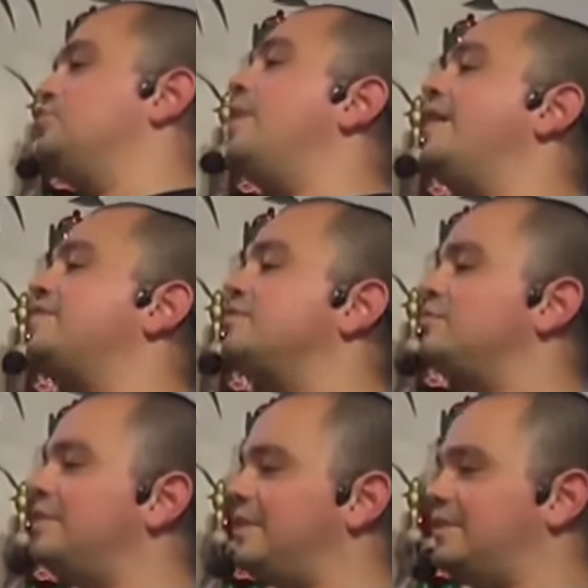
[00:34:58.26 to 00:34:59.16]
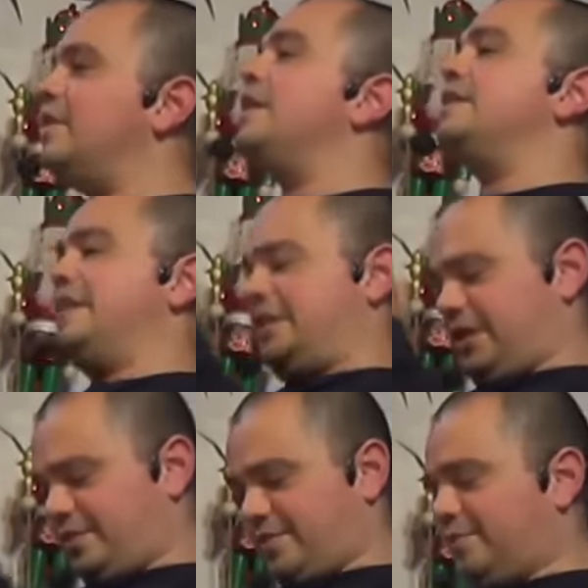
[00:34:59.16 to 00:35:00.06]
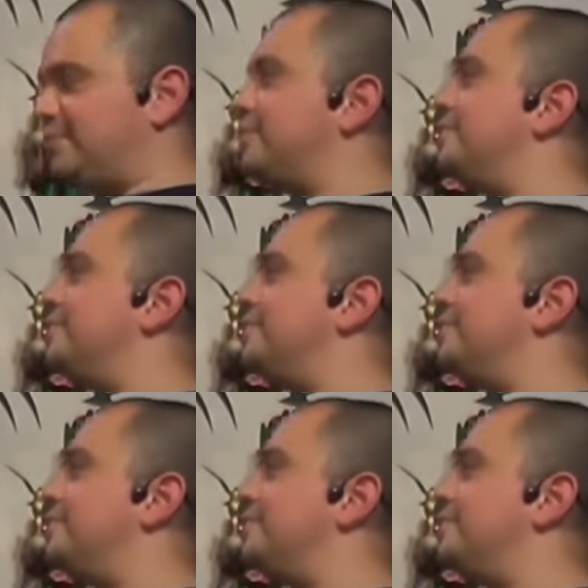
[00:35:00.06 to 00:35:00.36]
You have to do this. Yes, elder.